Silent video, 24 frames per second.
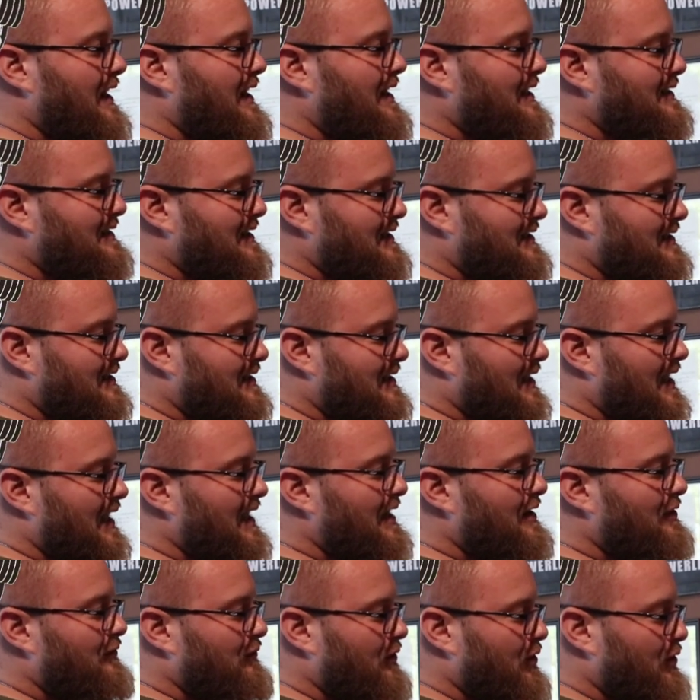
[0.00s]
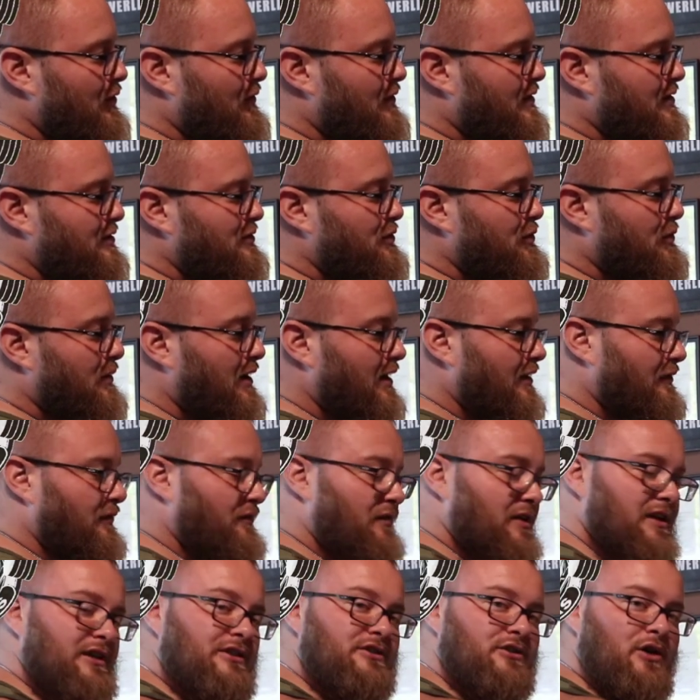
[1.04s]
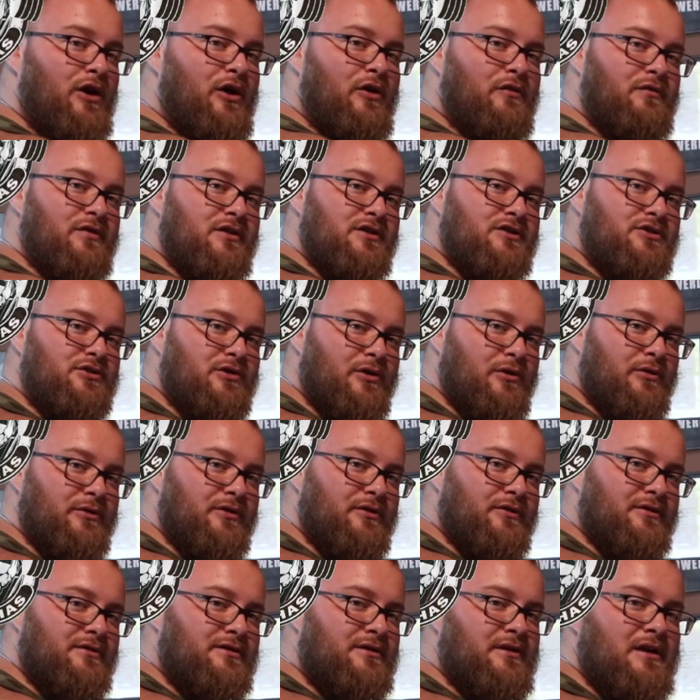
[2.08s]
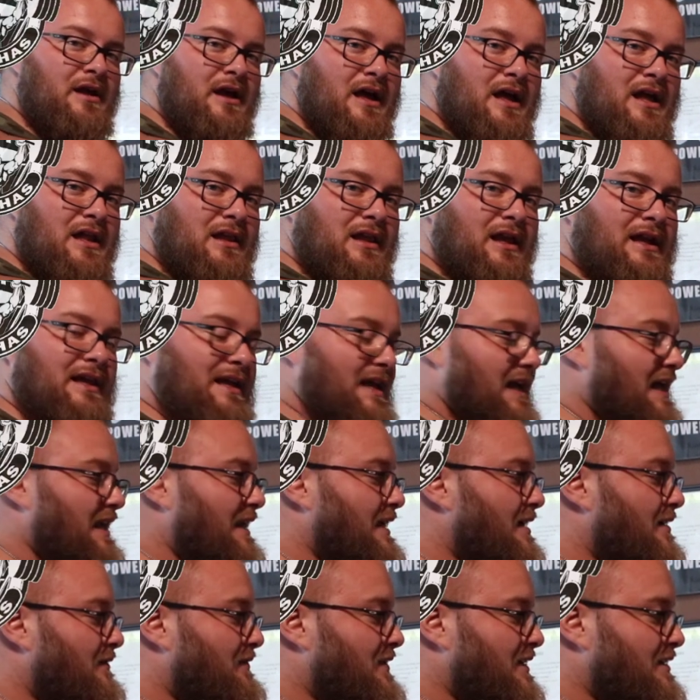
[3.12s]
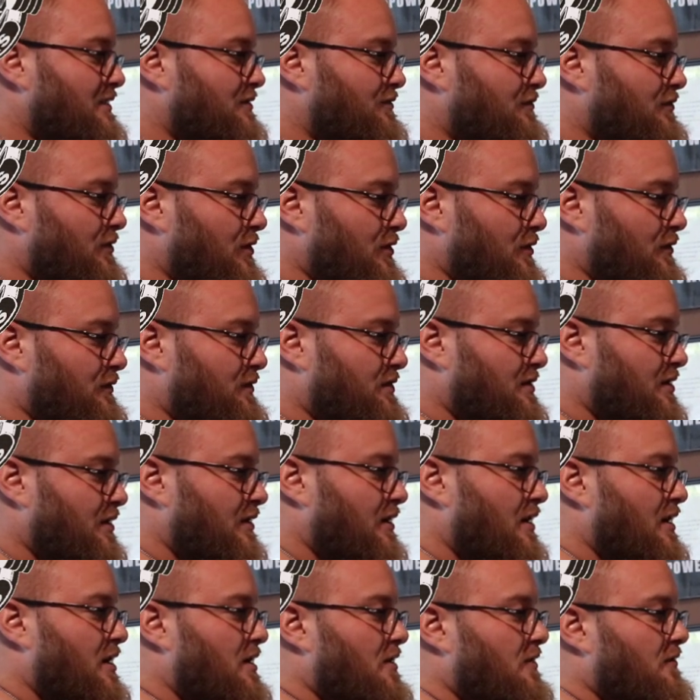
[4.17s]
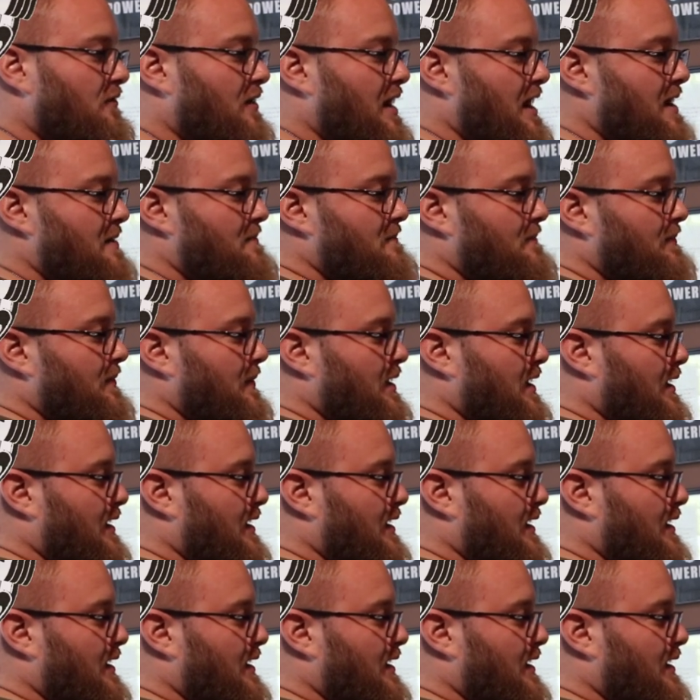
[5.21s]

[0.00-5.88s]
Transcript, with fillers: It is a slight groove because you want to finish over the shoulders like any of these grooves, right?